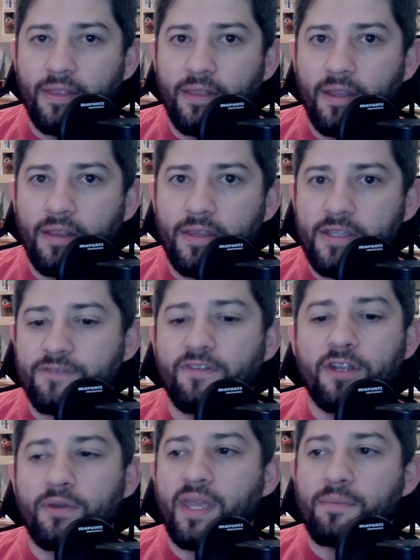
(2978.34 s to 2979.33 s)
This
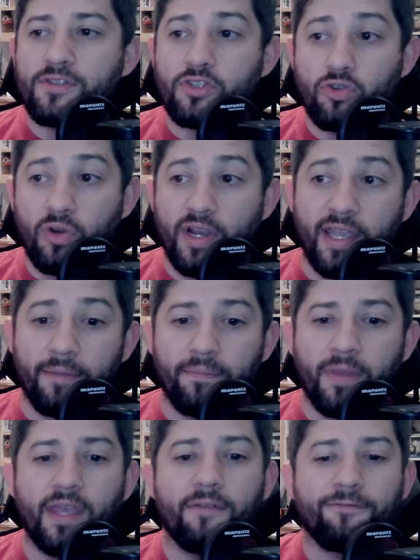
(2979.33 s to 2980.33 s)
video game is great.
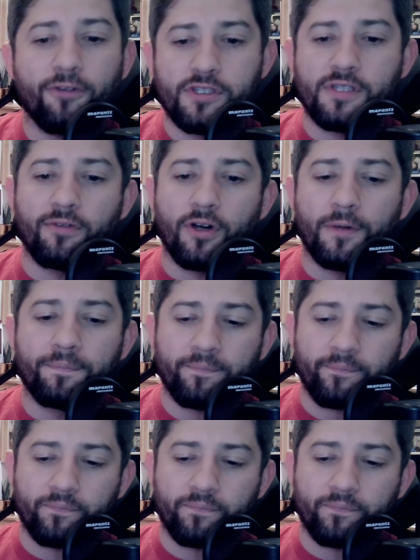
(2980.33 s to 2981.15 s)
It first of all,